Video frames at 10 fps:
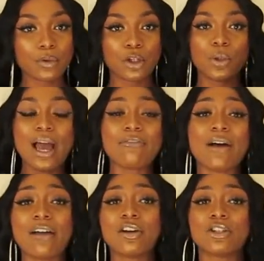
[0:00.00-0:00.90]
you have
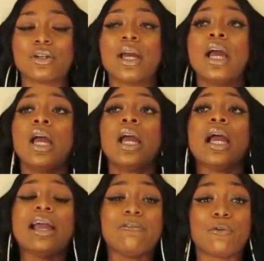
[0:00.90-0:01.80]

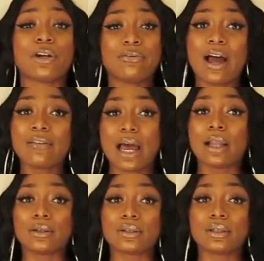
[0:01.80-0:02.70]

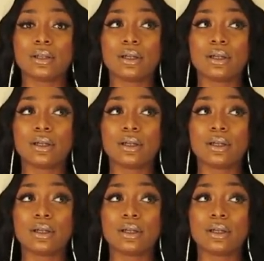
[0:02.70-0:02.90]
$545